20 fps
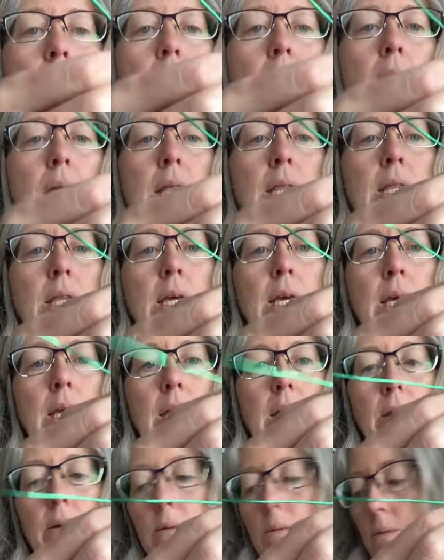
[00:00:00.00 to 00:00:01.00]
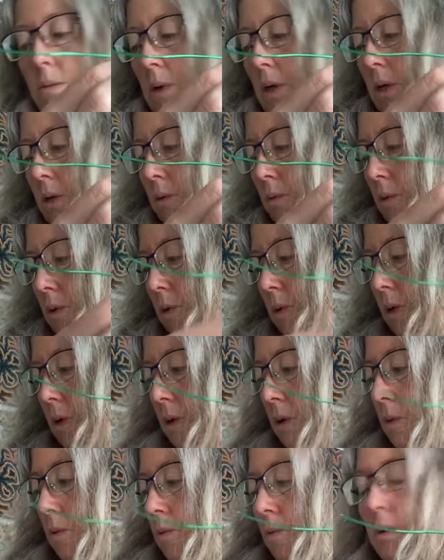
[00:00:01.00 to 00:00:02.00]
And then what you
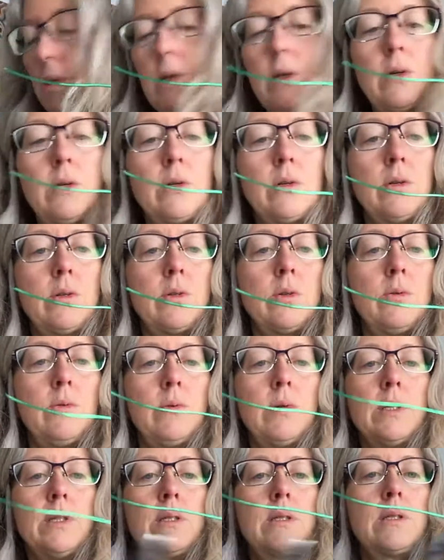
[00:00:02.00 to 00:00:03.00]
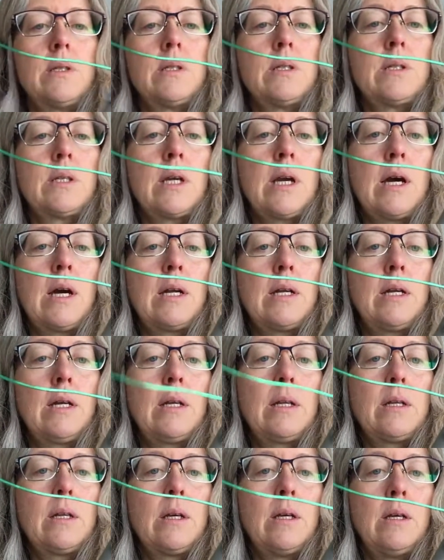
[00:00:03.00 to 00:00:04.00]
would get to do is just cut
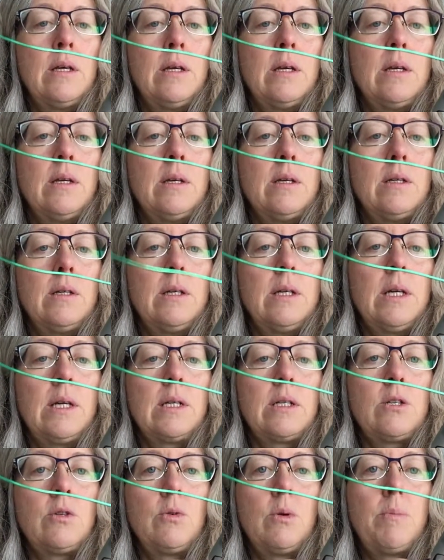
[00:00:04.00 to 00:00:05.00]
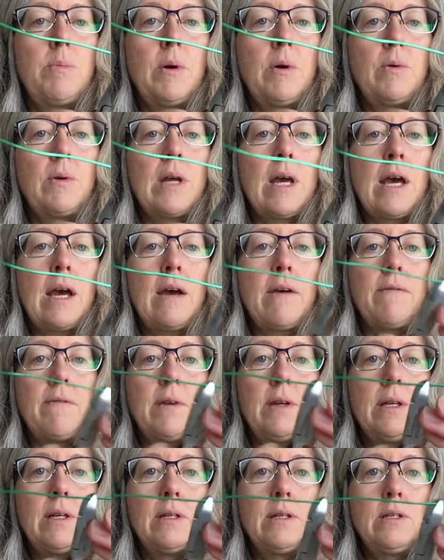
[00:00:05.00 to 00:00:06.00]
it, yeah, to about
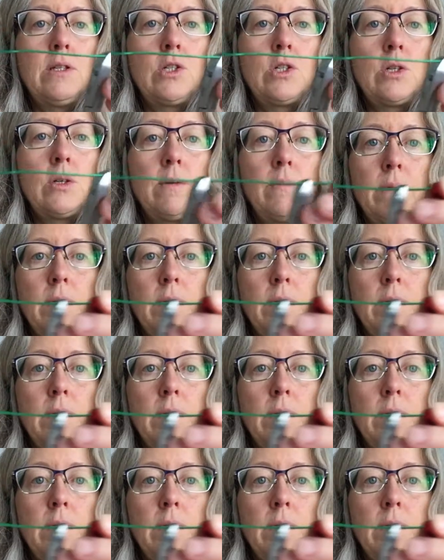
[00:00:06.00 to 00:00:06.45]
1/2 inch,